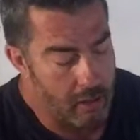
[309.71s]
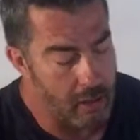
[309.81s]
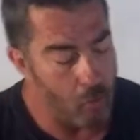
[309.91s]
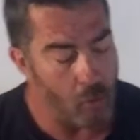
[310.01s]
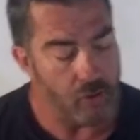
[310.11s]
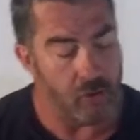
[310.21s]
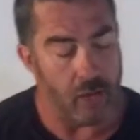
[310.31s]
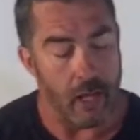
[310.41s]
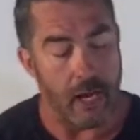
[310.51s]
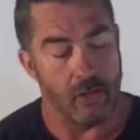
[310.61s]
that once the
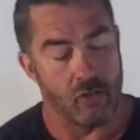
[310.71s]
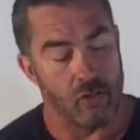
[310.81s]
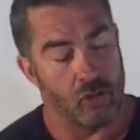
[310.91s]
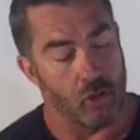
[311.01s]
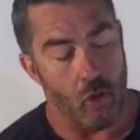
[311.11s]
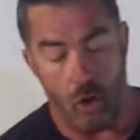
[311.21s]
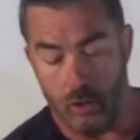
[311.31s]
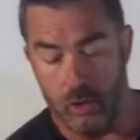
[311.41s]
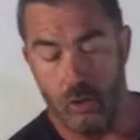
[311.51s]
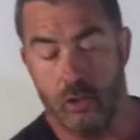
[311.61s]
light is
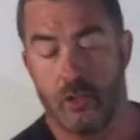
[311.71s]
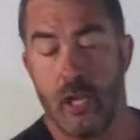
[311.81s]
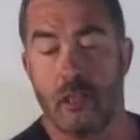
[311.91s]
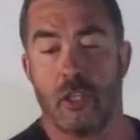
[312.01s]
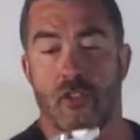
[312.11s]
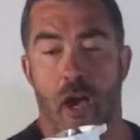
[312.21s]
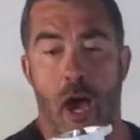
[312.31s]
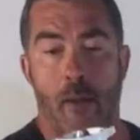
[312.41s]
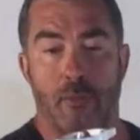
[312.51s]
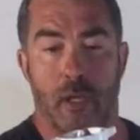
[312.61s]
installed, you can take this
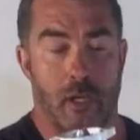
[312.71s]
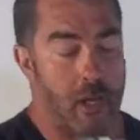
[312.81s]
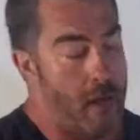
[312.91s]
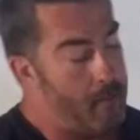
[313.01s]
optic